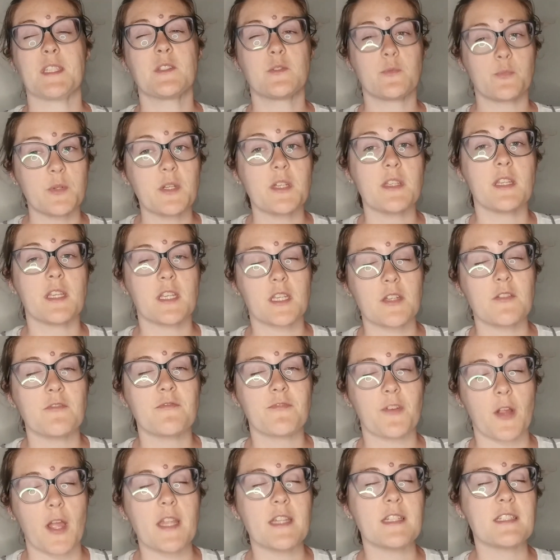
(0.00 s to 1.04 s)
his really good
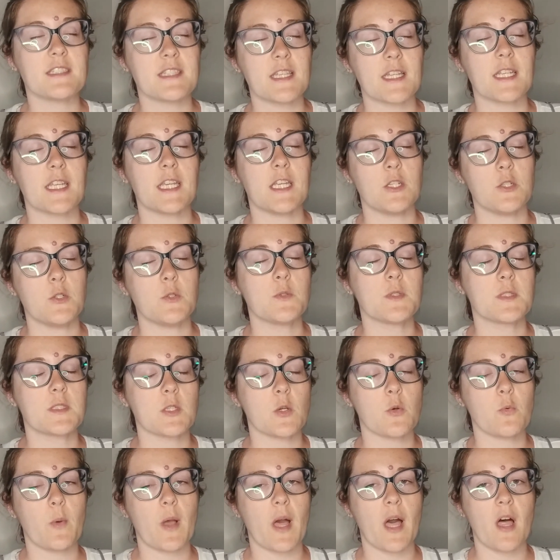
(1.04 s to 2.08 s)
friends that he knew
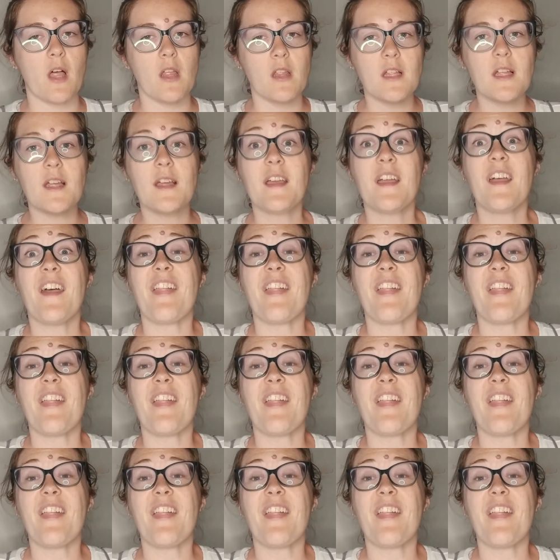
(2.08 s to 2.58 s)
so well,